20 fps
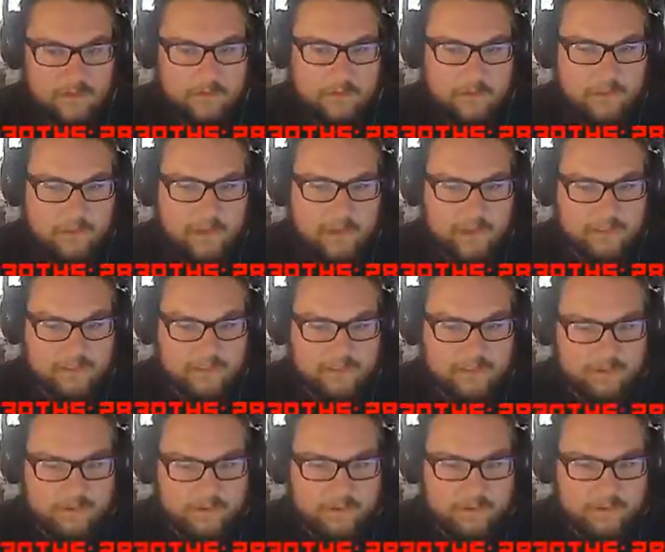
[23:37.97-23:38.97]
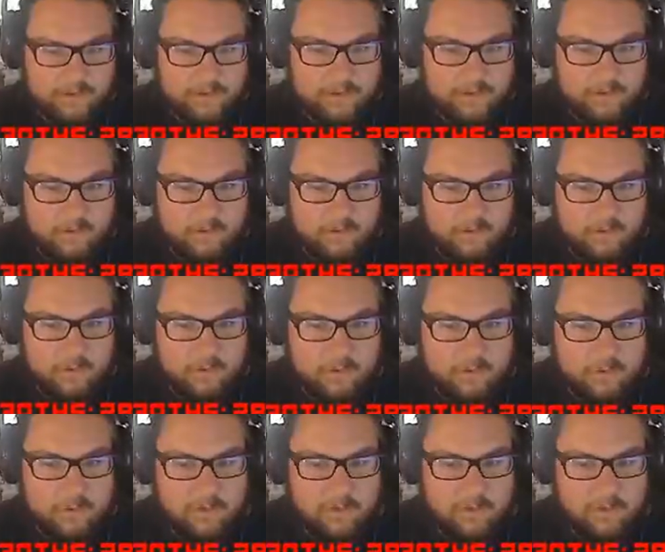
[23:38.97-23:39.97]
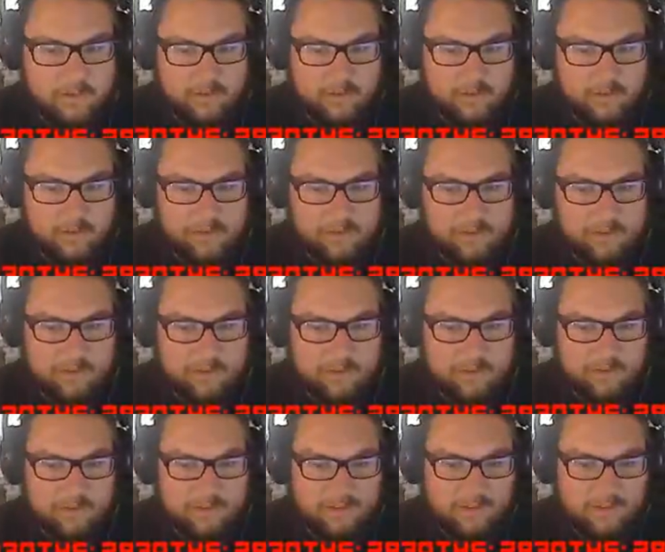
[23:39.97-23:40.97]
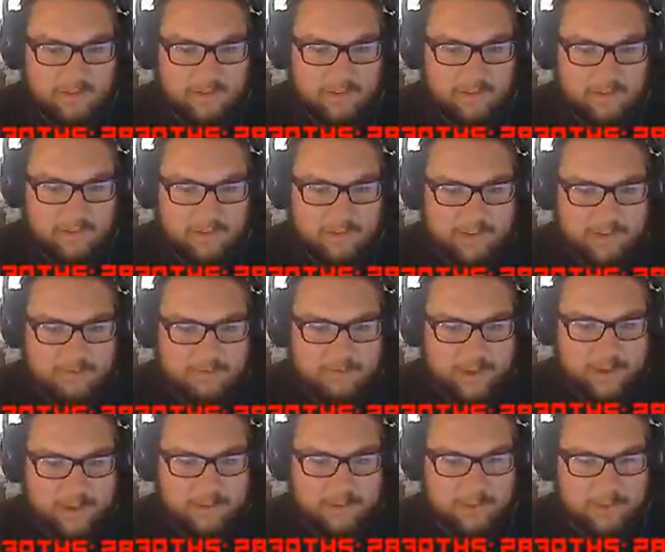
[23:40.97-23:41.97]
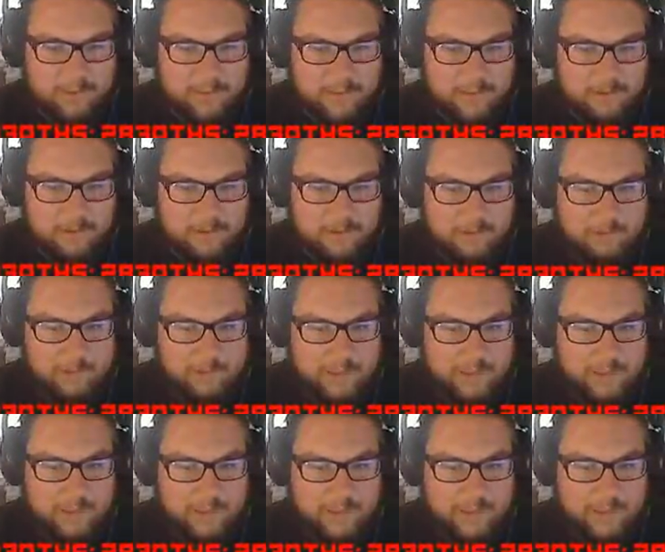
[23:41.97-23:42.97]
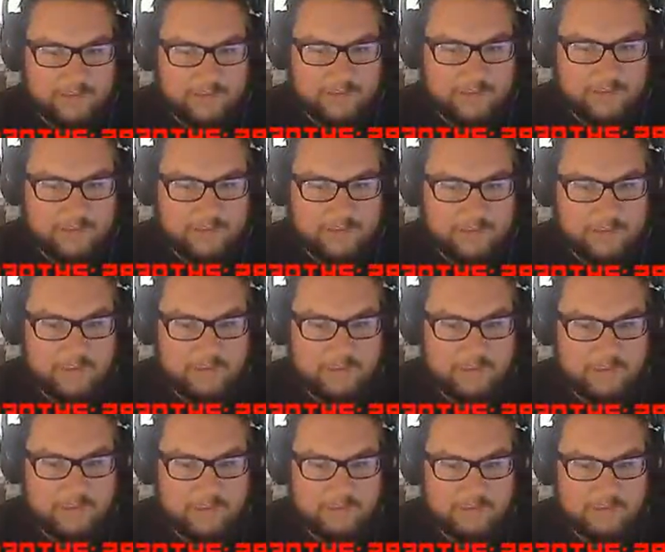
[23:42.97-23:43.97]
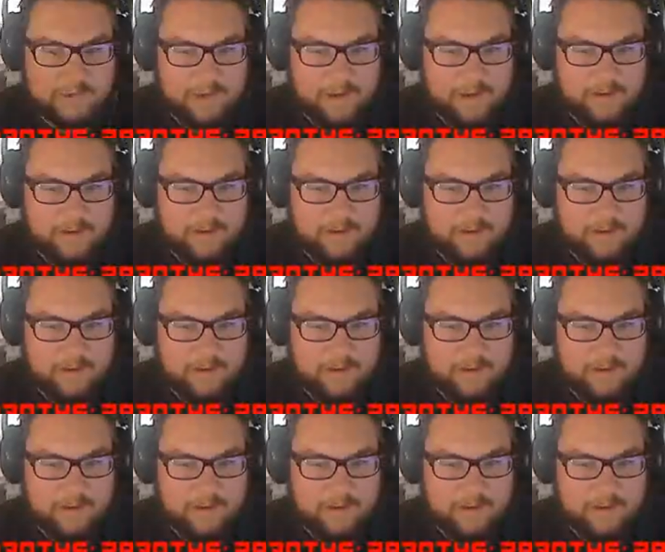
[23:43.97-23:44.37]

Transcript: that's cool. So if only my legs touch it, that's better.